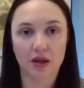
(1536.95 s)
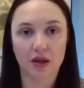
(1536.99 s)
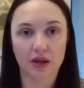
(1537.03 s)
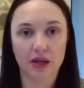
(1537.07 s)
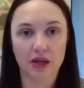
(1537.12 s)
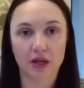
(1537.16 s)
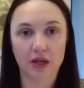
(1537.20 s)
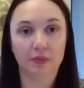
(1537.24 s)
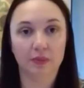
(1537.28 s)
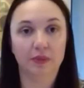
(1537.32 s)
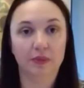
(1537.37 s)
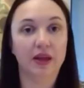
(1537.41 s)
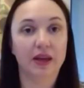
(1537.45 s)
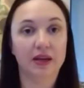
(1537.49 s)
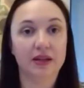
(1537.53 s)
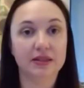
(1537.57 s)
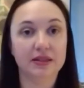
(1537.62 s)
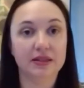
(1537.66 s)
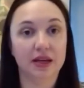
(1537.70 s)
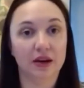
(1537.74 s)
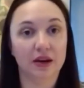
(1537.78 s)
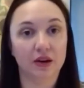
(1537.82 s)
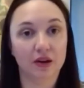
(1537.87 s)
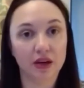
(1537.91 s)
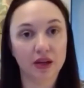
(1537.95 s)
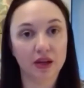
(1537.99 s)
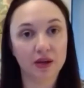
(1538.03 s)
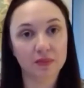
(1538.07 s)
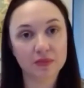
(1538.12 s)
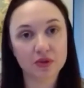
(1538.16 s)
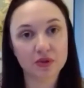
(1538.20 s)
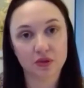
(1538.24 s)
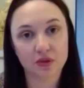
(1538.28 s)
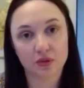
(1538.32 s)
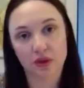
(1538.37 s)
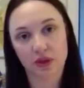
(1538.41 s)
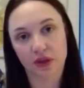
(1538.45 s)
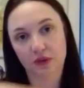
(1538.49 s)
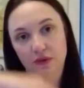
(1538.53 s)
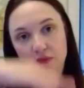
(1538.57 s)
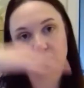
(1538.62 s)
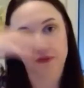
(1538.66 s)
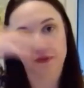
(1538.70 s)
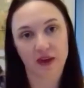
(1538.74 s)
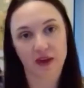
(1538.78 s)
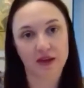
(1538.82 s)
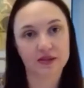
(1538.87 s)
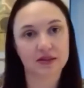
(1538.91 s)
in a planetarium, so like a
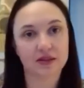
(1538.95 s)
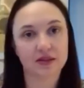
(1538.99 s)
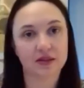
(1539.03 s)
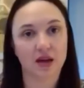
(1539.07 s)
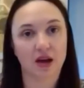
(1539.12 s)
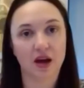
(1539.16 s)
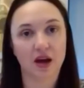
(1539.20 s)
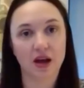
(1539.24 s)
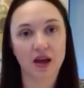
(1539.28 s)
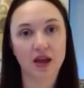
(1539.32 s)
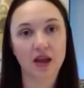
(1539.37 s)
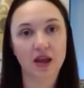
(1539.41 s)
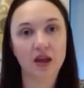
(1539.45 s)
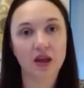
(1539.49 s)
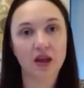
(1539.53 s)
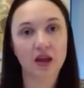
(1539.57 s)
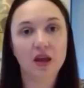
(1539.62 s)
fake sky.